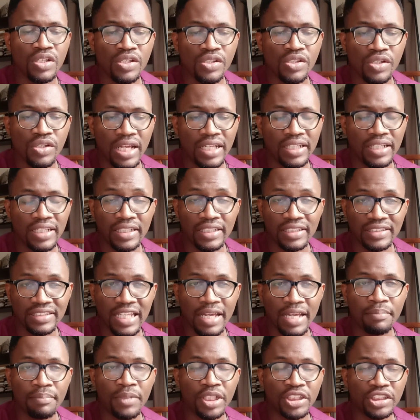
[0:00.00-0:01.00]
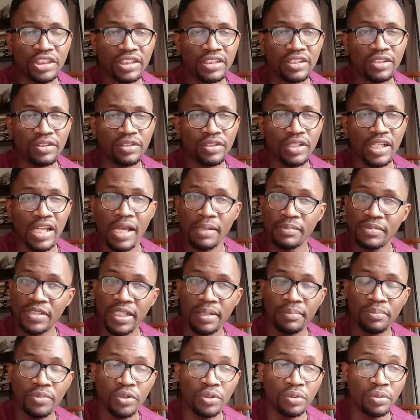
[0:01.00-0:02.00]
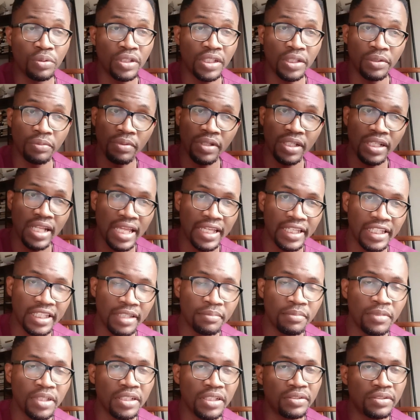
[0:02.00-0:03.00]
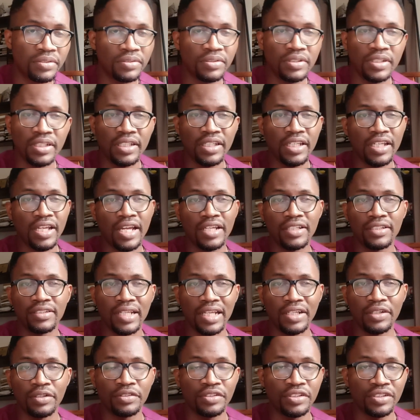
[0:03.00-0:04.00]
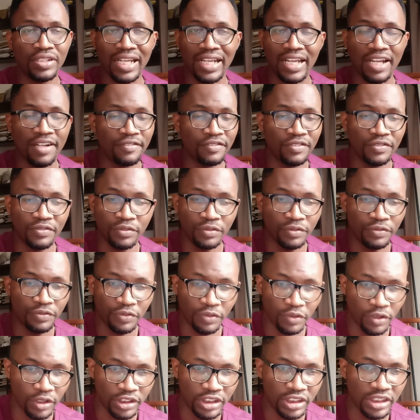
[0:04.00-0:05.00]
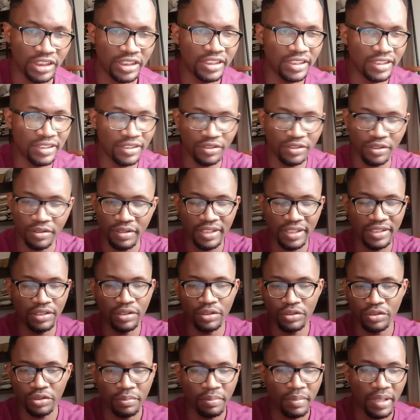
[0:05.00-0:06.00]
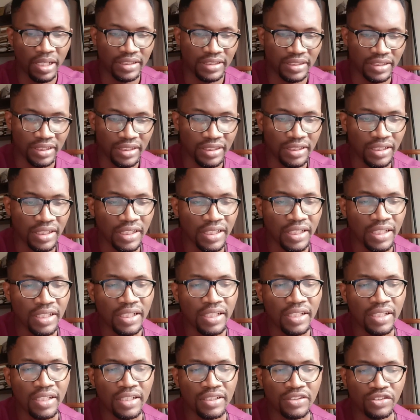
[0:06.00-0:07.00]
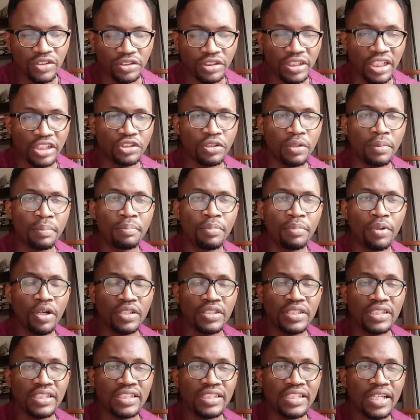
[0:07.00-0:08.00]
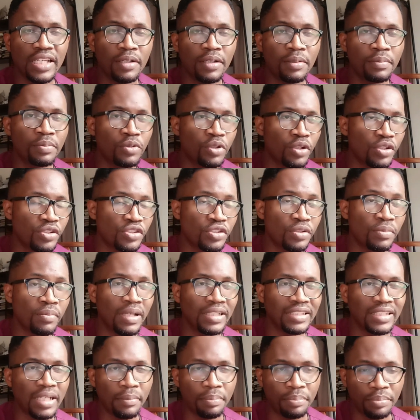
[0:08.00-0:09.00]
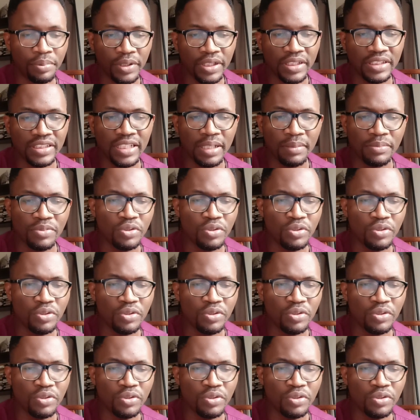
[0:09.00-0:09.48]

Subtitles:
And then the time machine helps them know, okay, well, I came late today, I can't even forge it, it's already automatic. Suggestion boxes help customers appraise them.